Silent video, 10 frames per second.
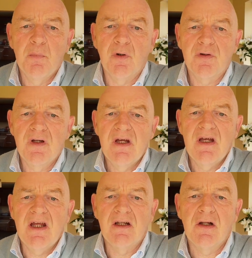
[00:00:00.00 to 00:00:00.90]
but
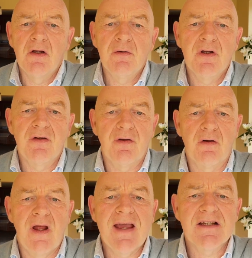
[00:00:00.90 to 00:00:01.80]
included
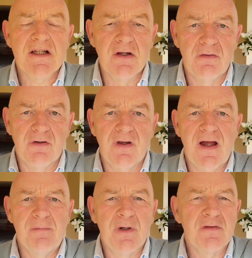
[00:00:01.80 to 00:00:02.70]
or excluded
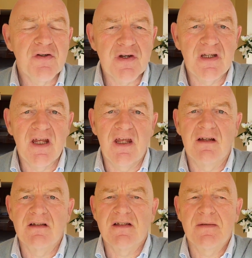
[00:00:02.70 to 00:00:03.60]
about three
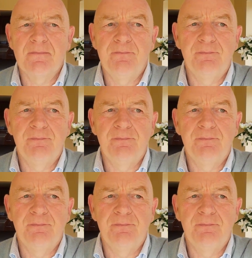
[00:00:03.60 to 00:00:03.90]
things.